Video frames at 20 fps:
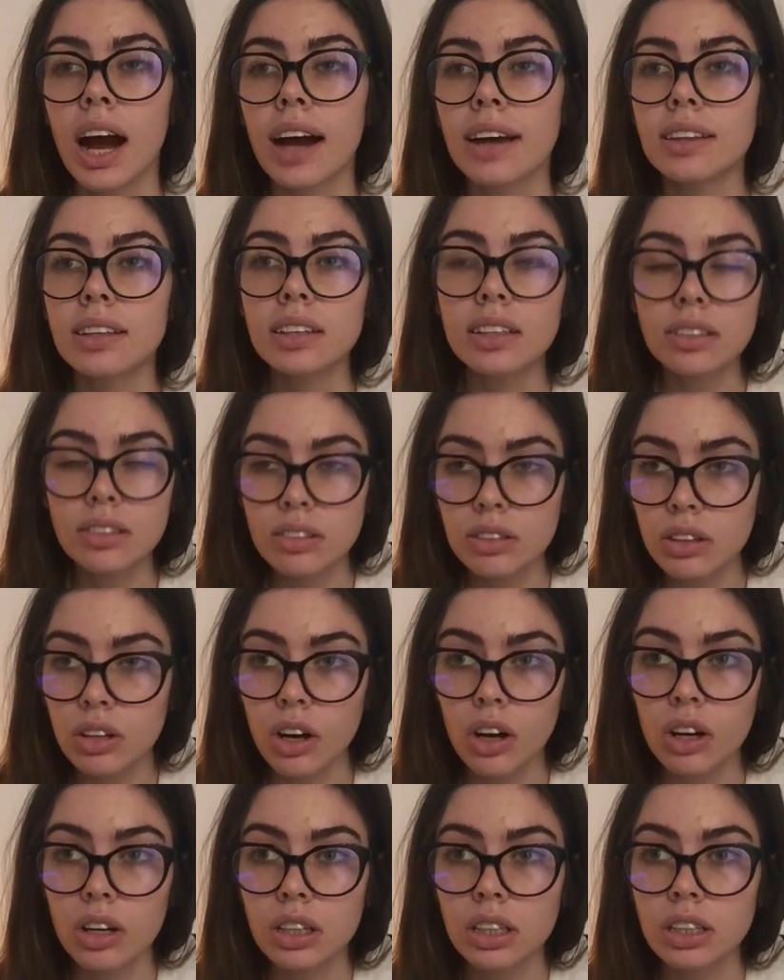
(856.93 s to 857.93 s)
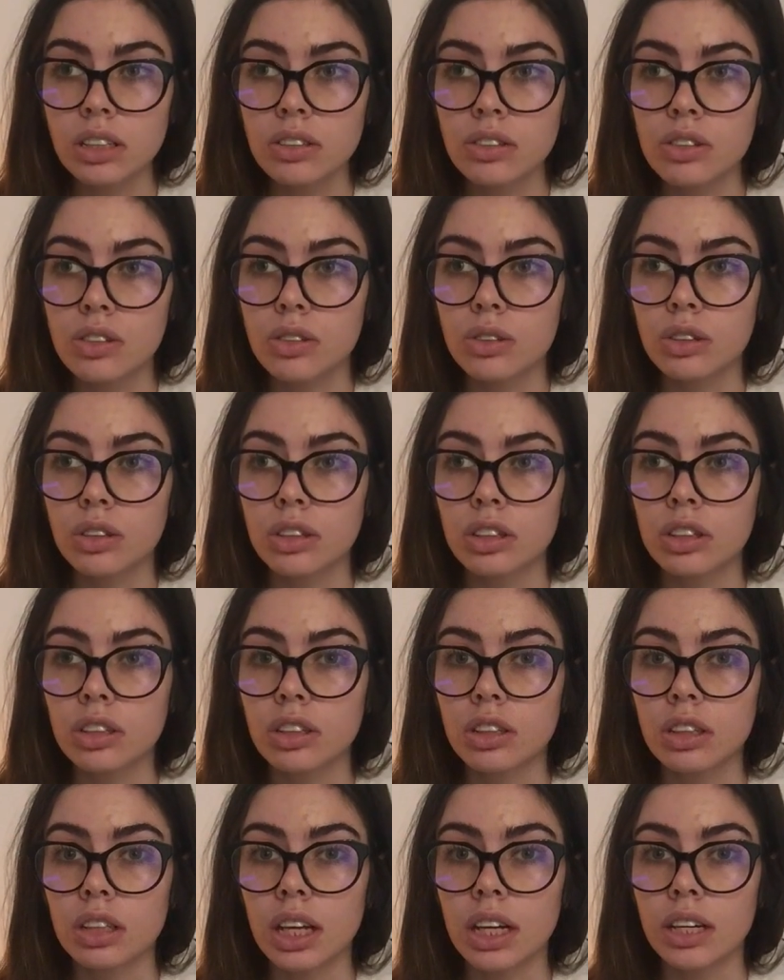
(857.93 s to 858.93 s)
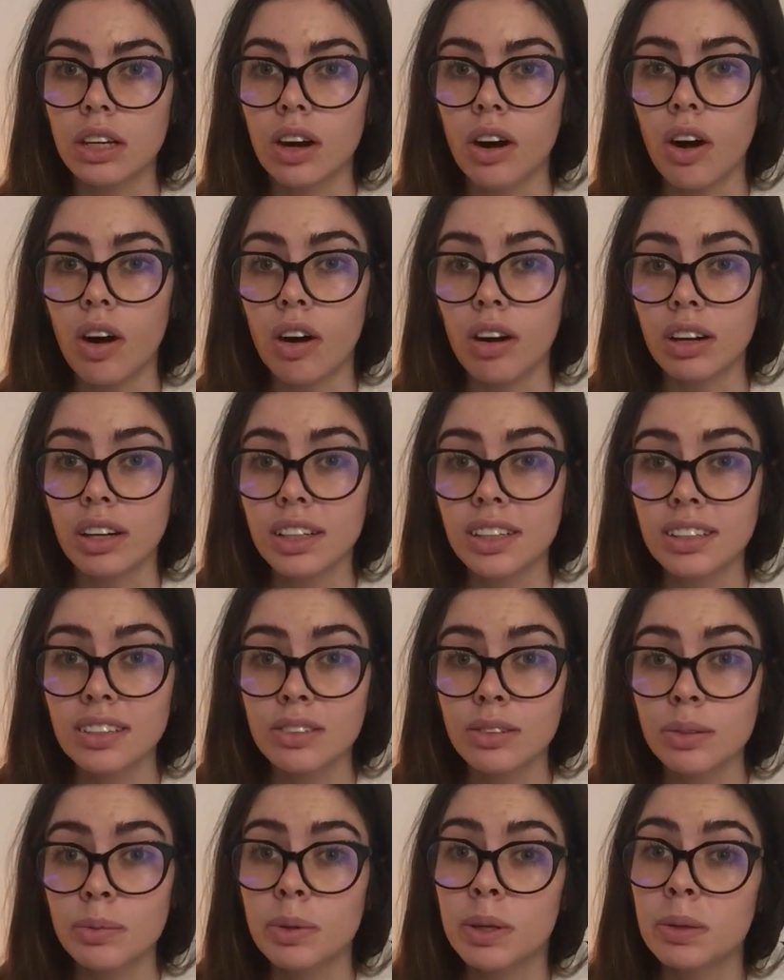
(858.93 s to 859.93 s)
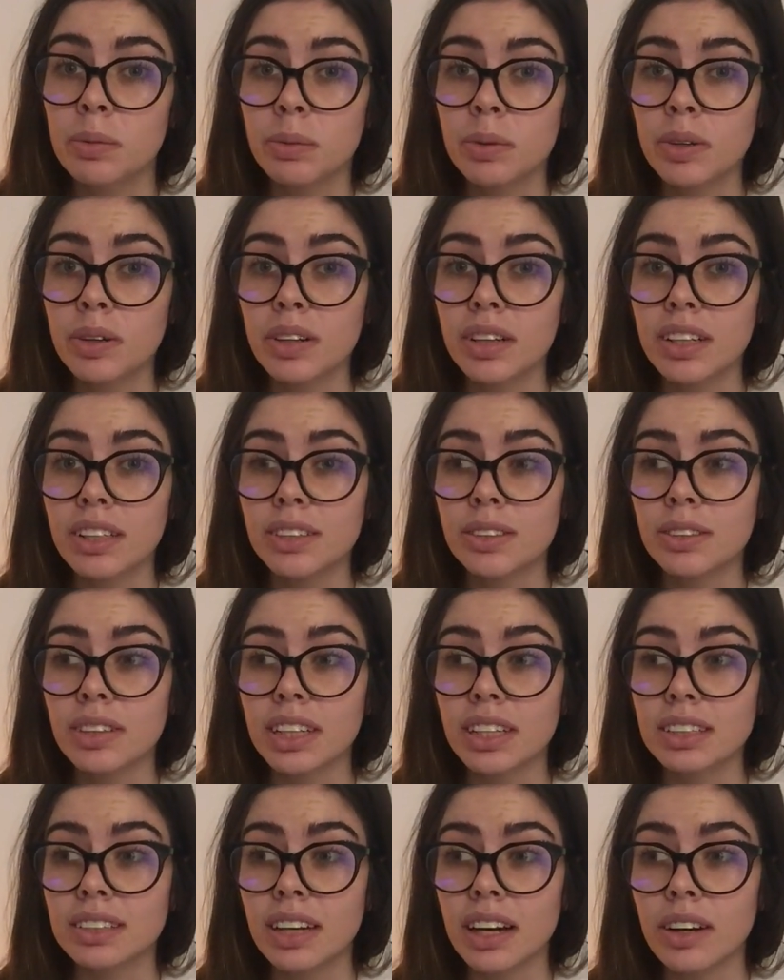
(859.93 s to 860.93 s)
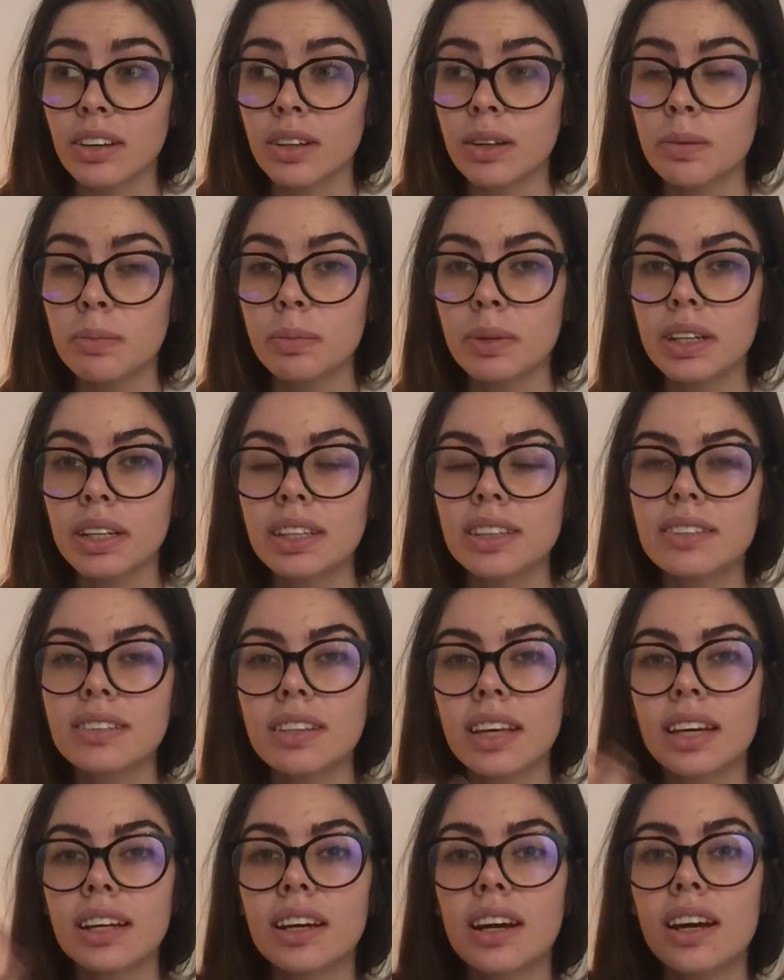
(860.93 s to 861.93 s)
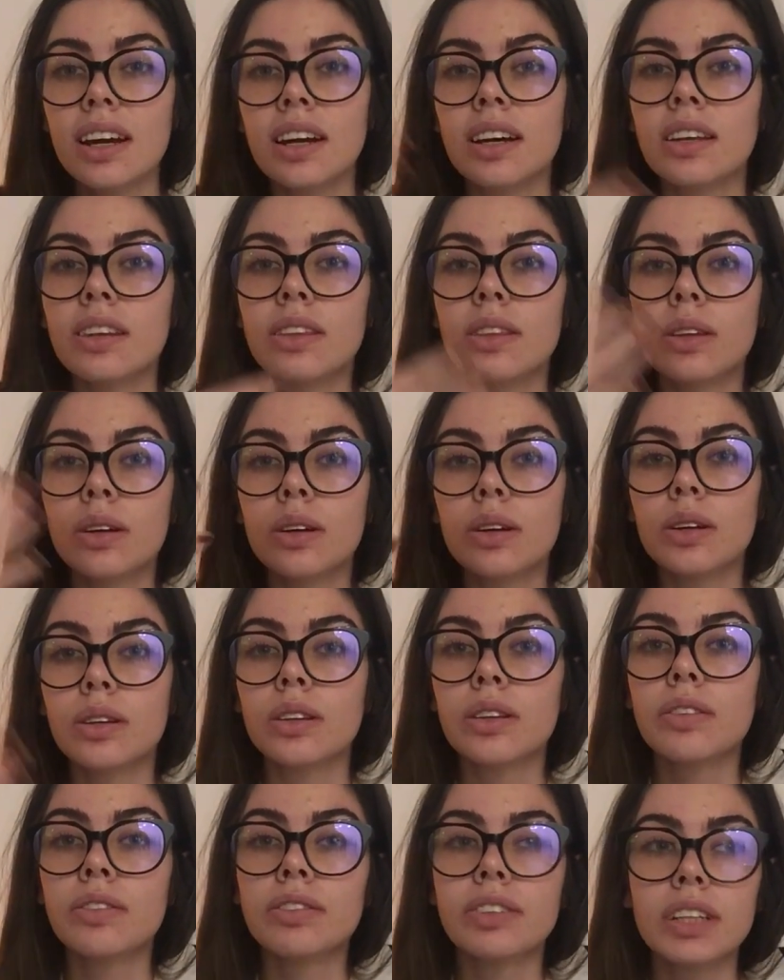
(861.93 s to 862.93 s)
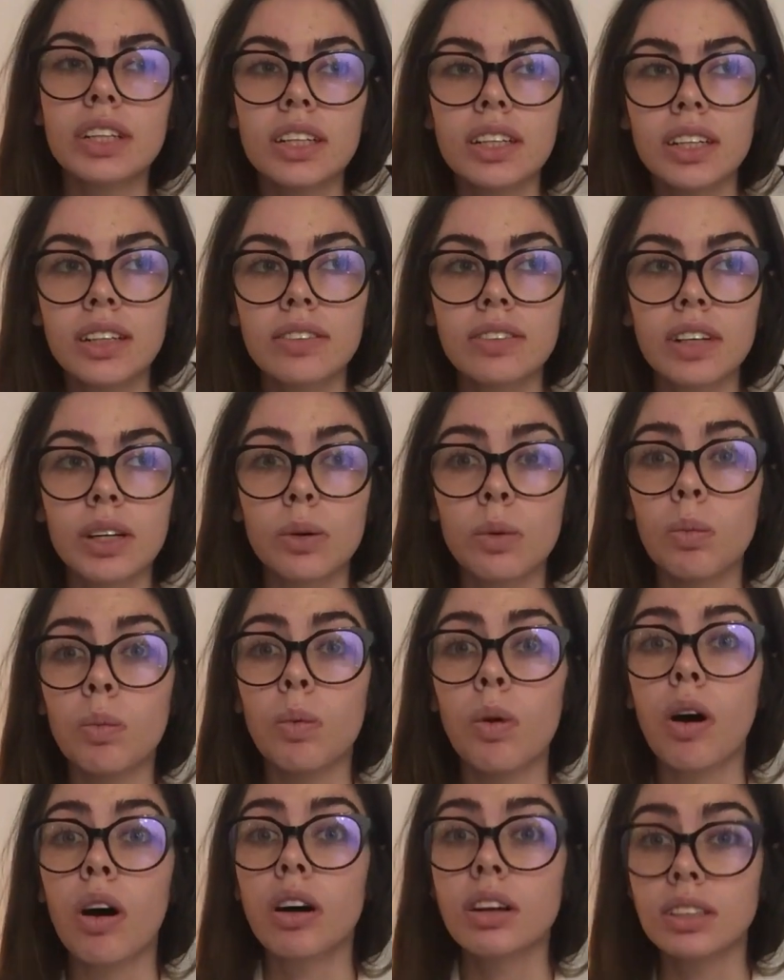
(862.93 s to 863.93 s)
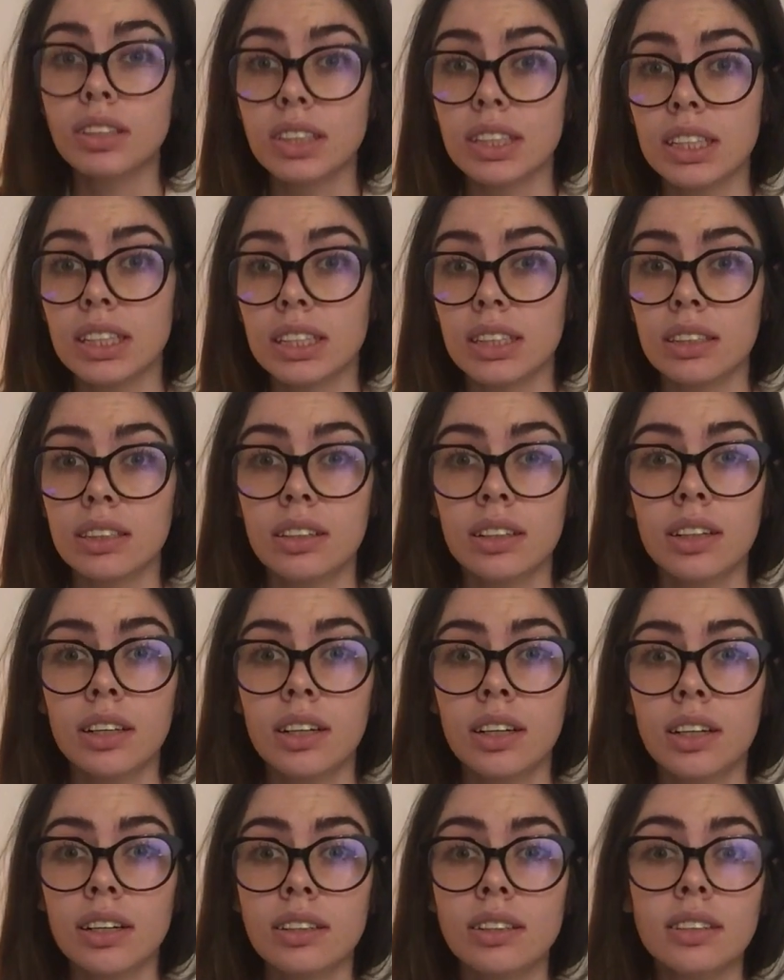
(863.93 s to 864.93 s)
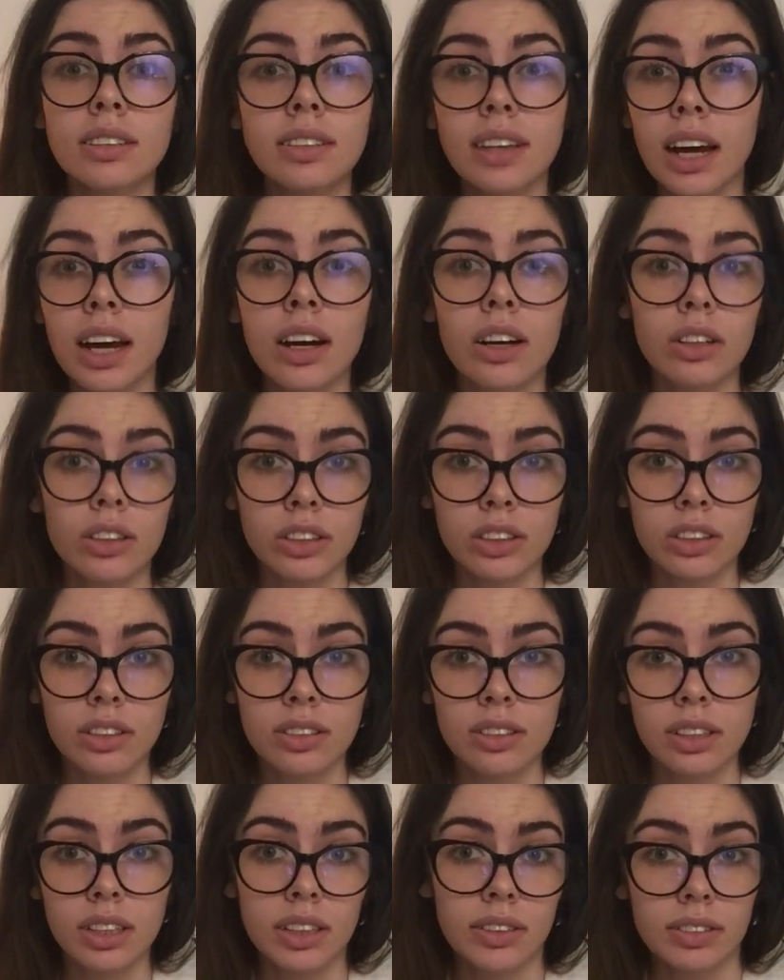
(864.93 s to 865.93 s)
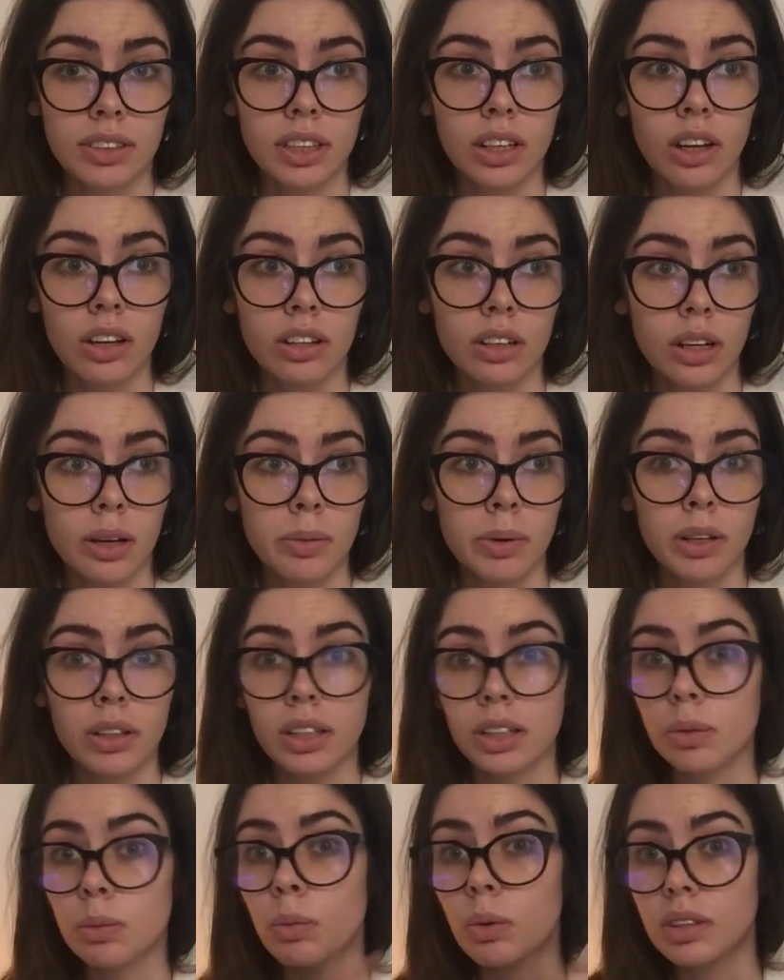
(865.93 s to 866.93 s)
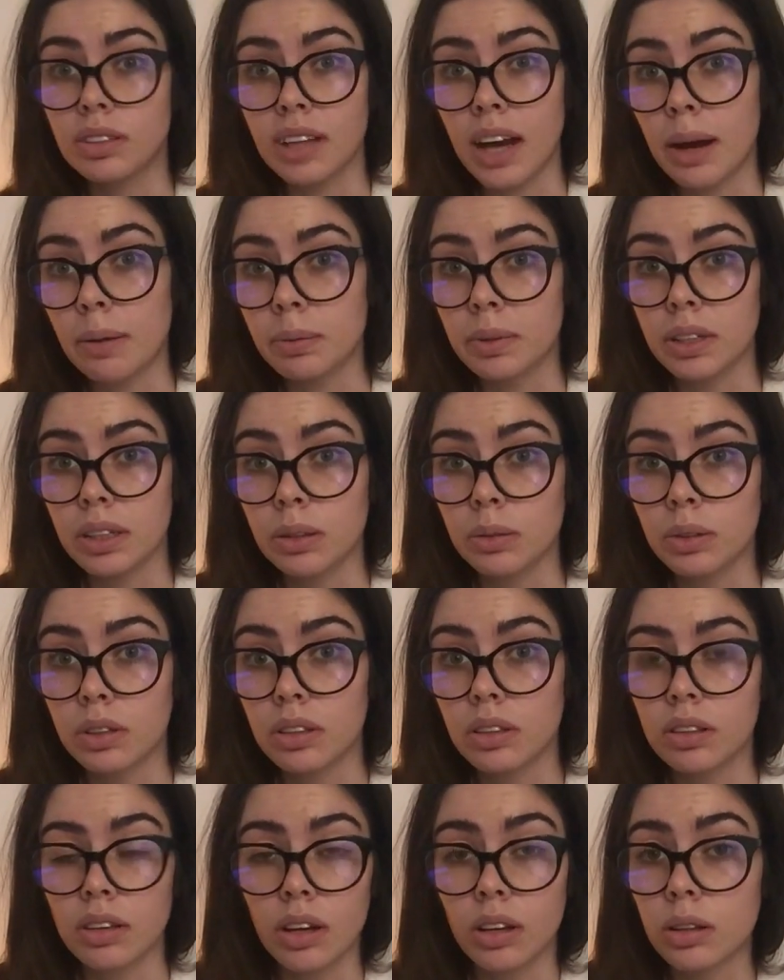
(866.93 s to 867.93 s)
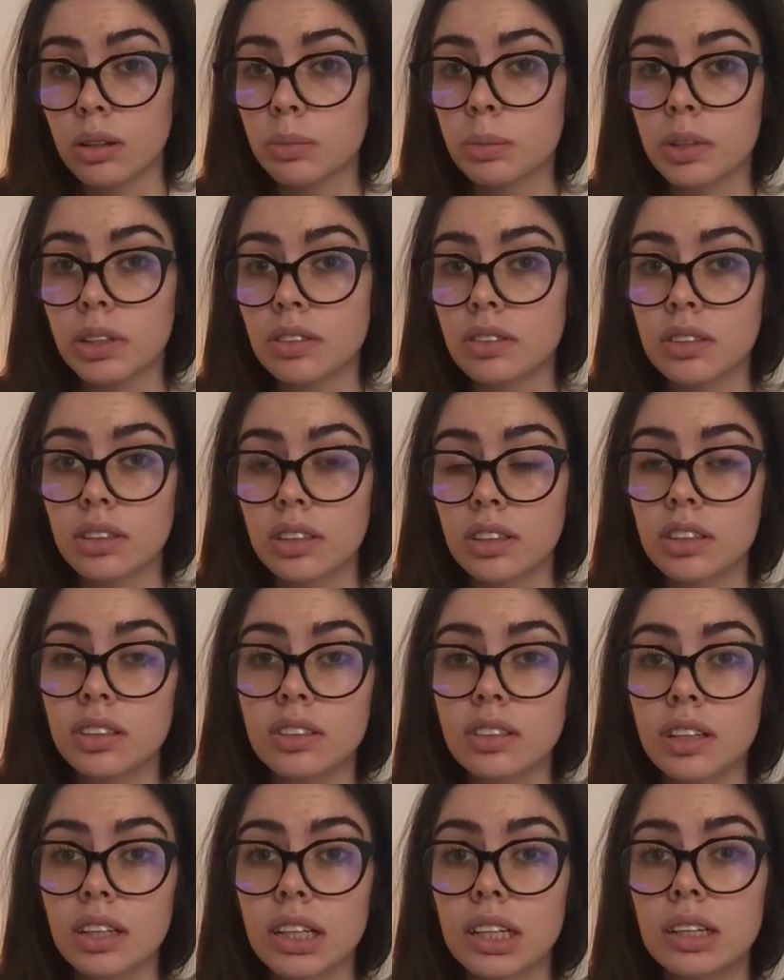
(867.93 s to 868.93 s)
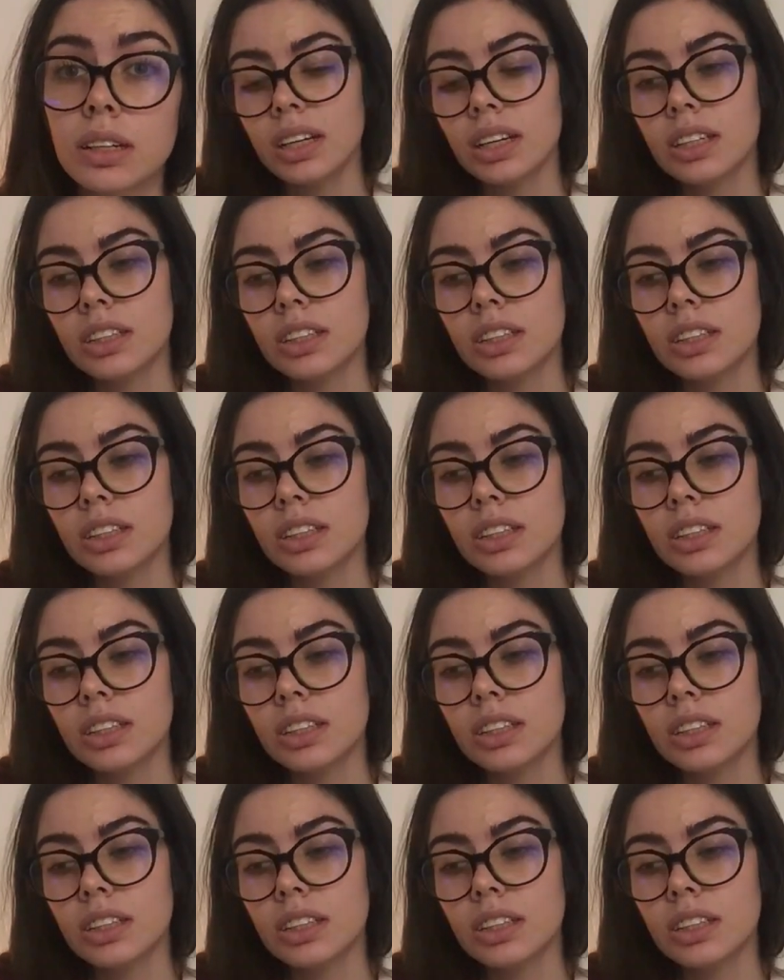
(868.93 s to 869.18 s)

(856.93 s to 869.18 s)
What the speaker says: I think as long as you're like honest with people and you like tell them, but it's like the feeling of like wanting to tell your significant other about like what's happening with the other person that you're seeing.